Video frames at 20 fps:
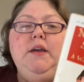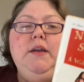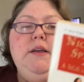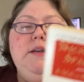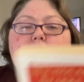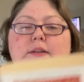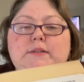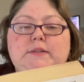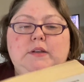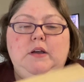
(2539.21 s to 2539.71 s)

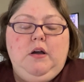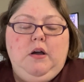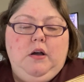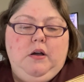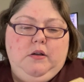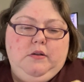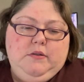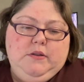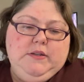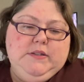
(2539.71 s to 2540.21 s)
He's,
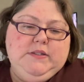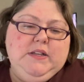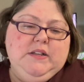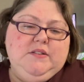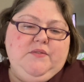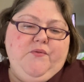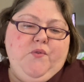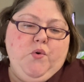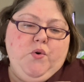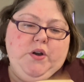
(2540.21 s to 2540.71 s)
uh, it
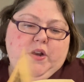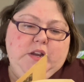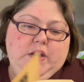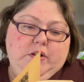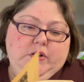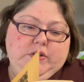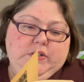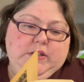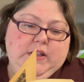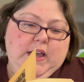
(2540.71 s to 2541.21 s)
says forty
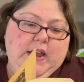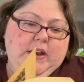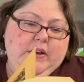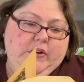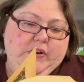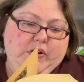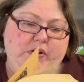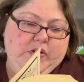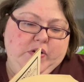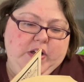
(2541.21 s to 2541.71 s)
years
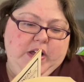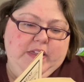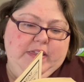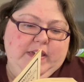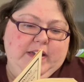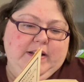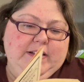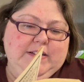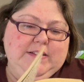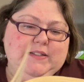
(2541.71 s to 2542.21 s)
later, I
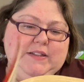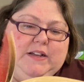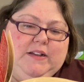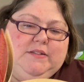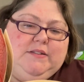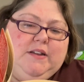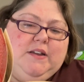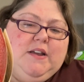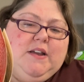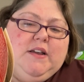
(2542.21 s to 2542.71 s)
think it
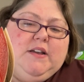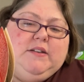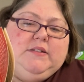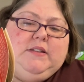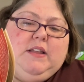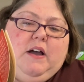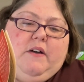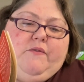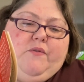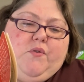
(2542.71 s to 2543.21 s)
says. It's
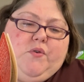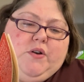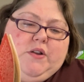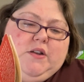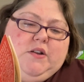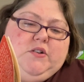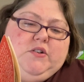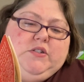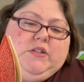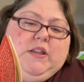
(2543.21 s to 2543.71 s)
now forty
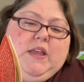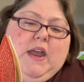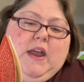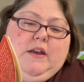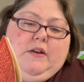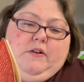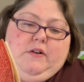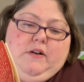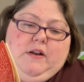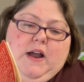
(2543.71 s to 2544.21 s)
years
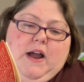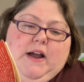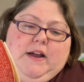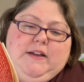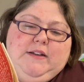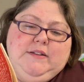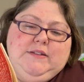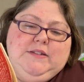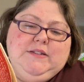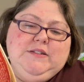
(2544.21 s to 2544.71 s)
later. I
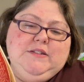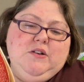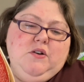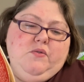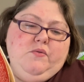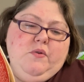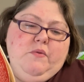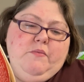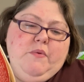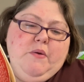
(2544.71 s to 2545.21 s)
can
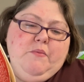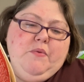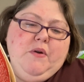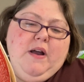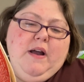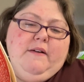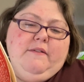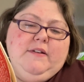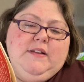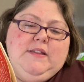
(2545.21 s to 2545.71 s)
still remember
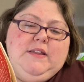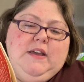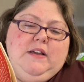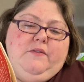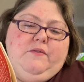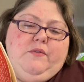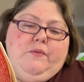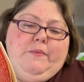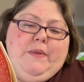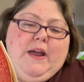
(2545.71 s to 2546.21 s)
everything
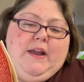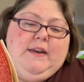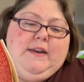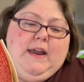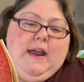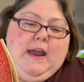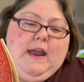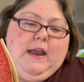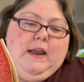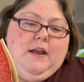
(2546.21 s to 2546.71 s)
from that
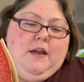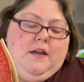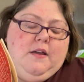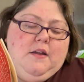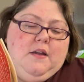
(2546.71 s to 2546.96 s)
day.